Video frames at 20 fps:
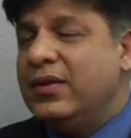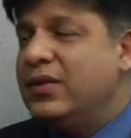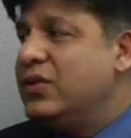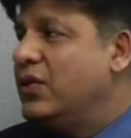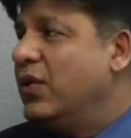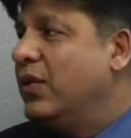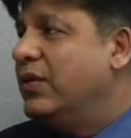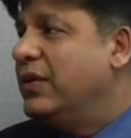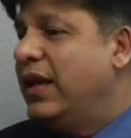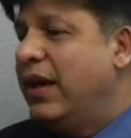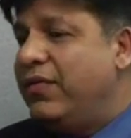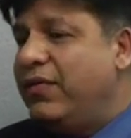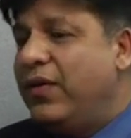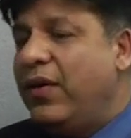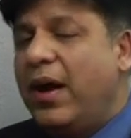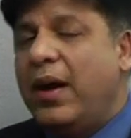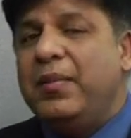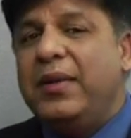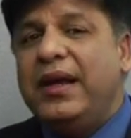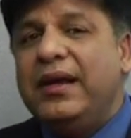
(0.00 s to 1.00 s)
So therefore,
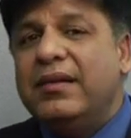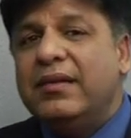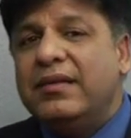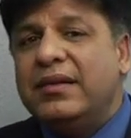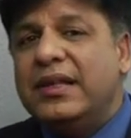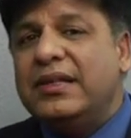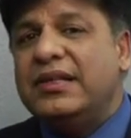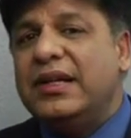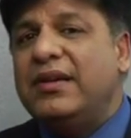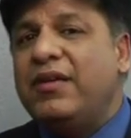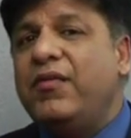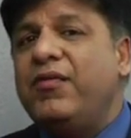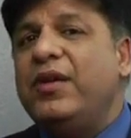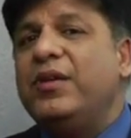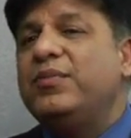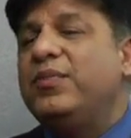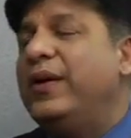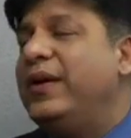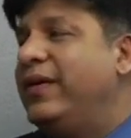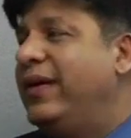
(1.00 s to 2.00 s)
there's a
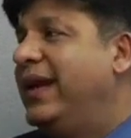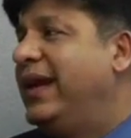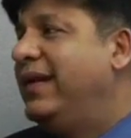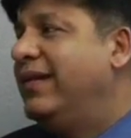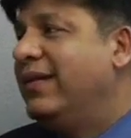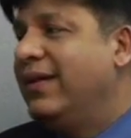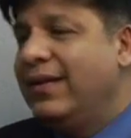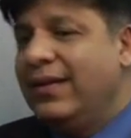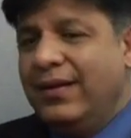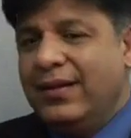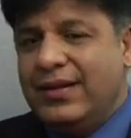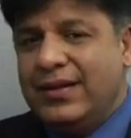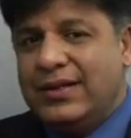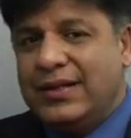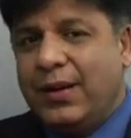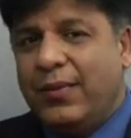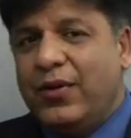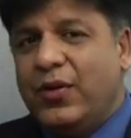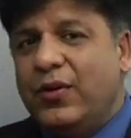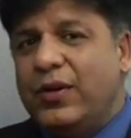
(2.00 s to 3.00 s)
difference between
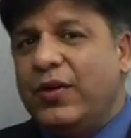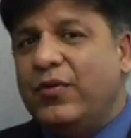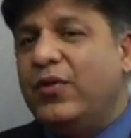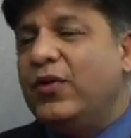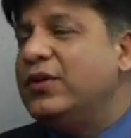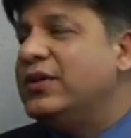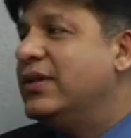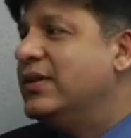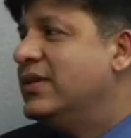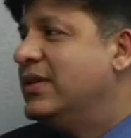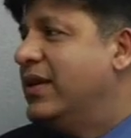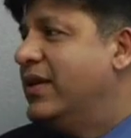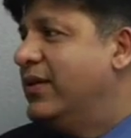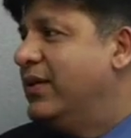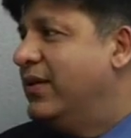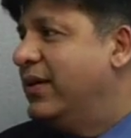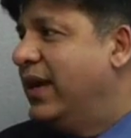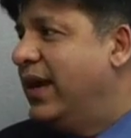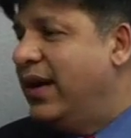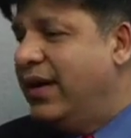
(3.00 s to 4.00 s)
someone who divorces
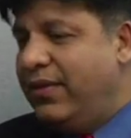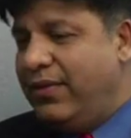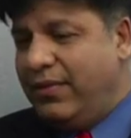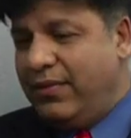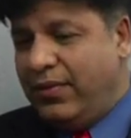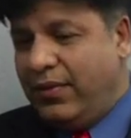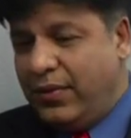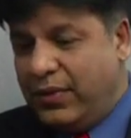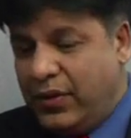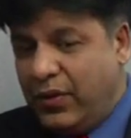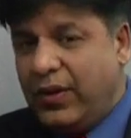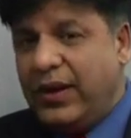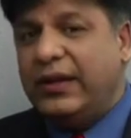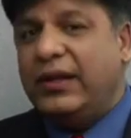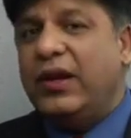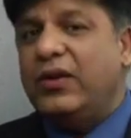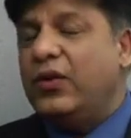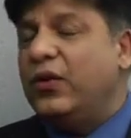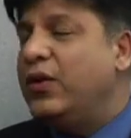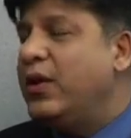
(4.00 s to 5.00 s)
you, during the
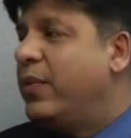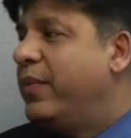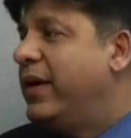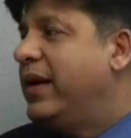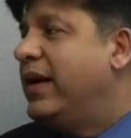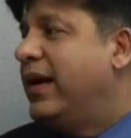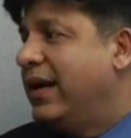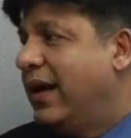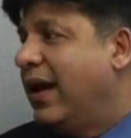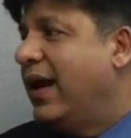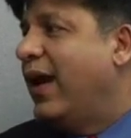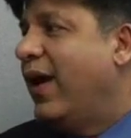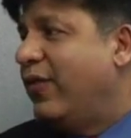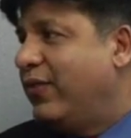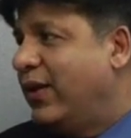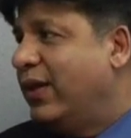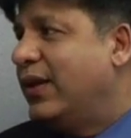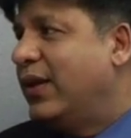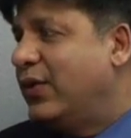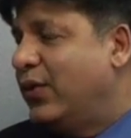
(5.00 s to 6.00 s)
2-year period and
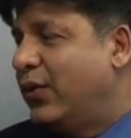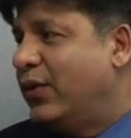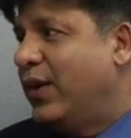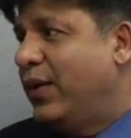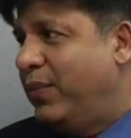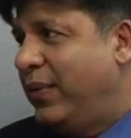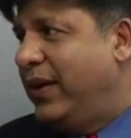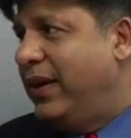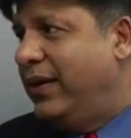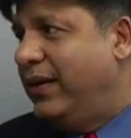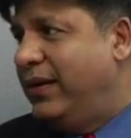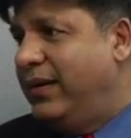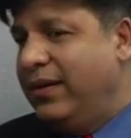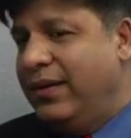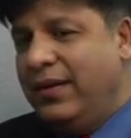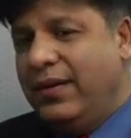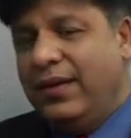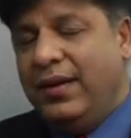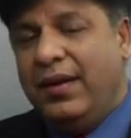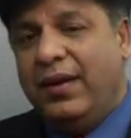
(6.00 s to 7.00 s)
after the 2-year period.
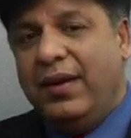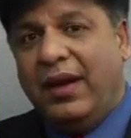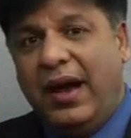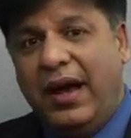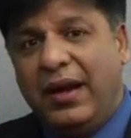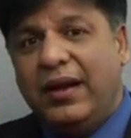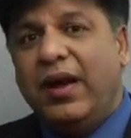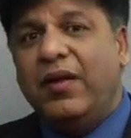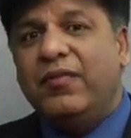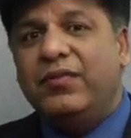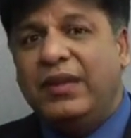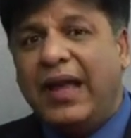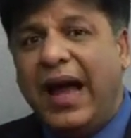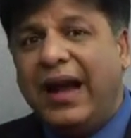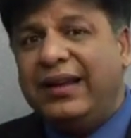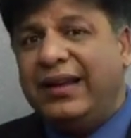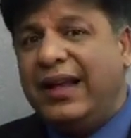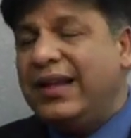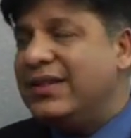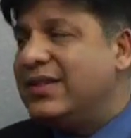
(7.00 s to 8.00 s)
And if that
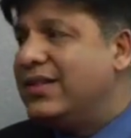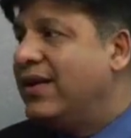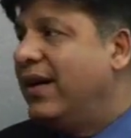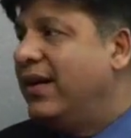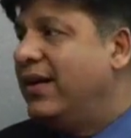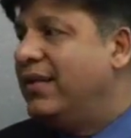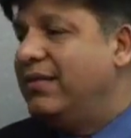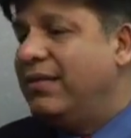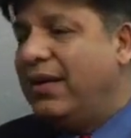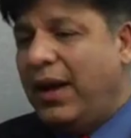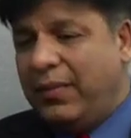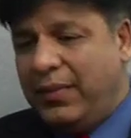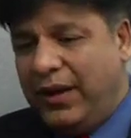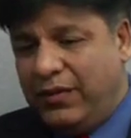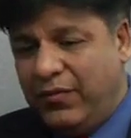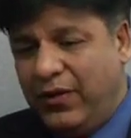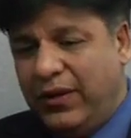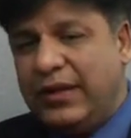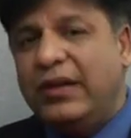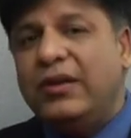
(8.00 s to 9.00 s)
gets done,
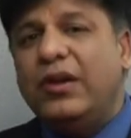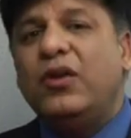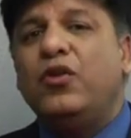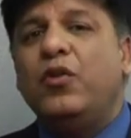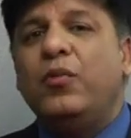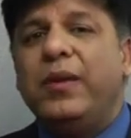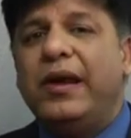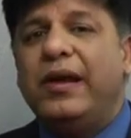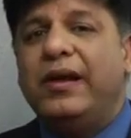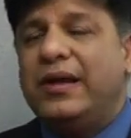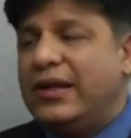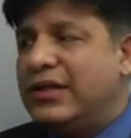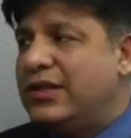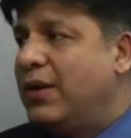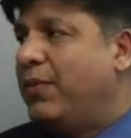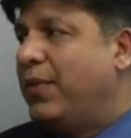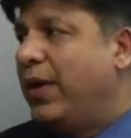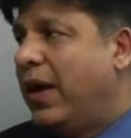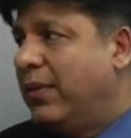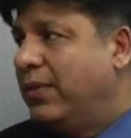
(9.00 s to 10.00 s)
within the 2 period, it's a
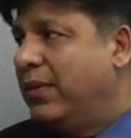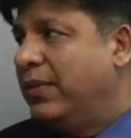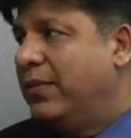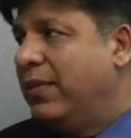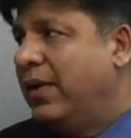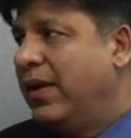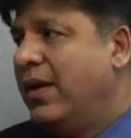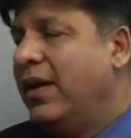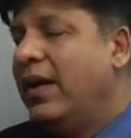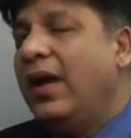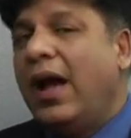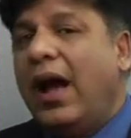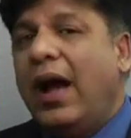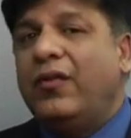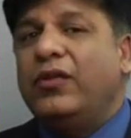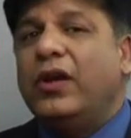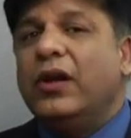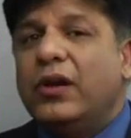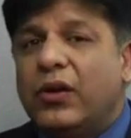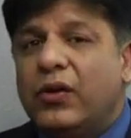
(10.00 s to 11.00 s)
problem.
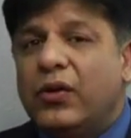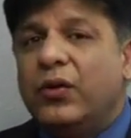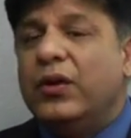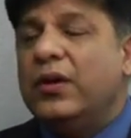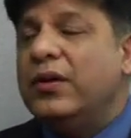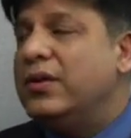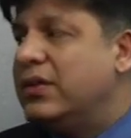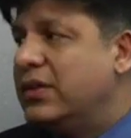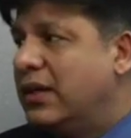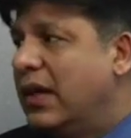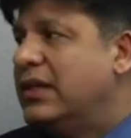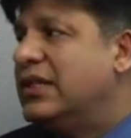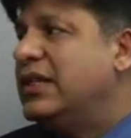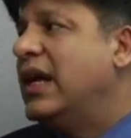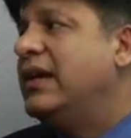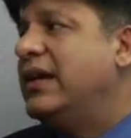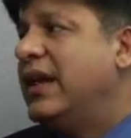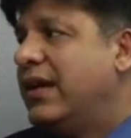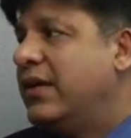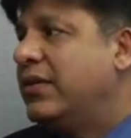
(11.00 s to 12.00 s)
After the 2 years,
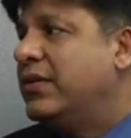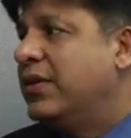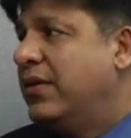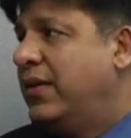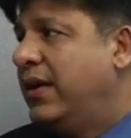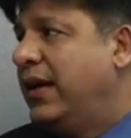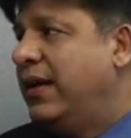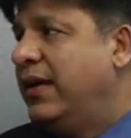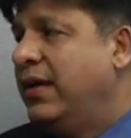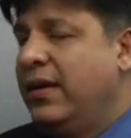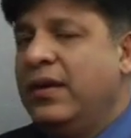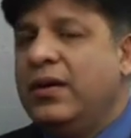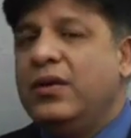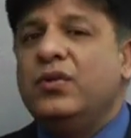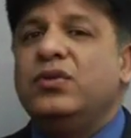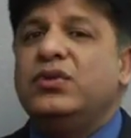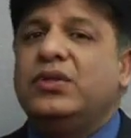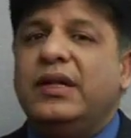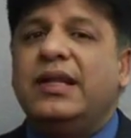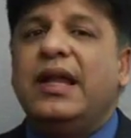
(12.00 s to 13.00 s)
consult an attorney to
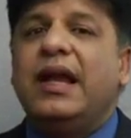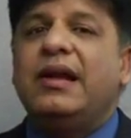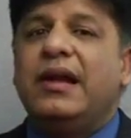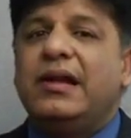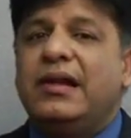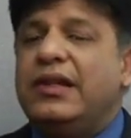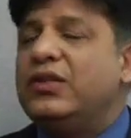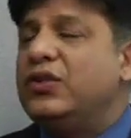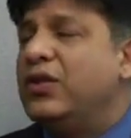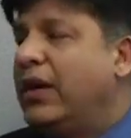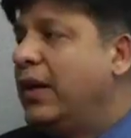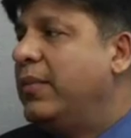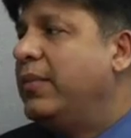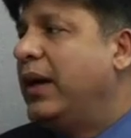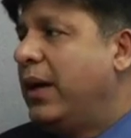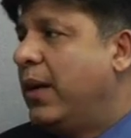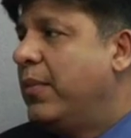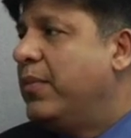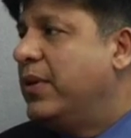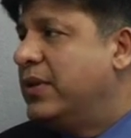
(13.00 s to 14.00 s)
see that at least you can
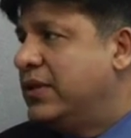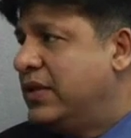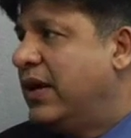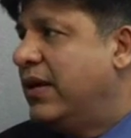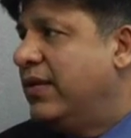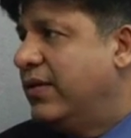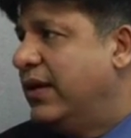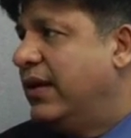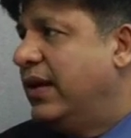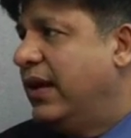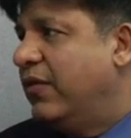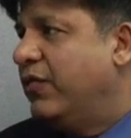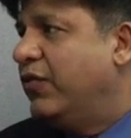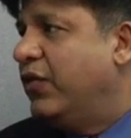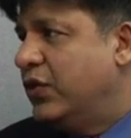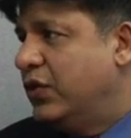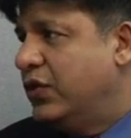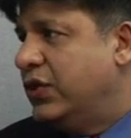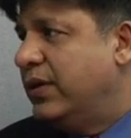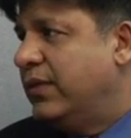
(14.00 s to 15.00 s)
become a citizen in
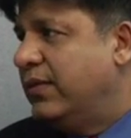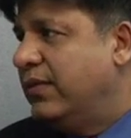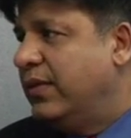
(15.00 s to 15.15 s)
future.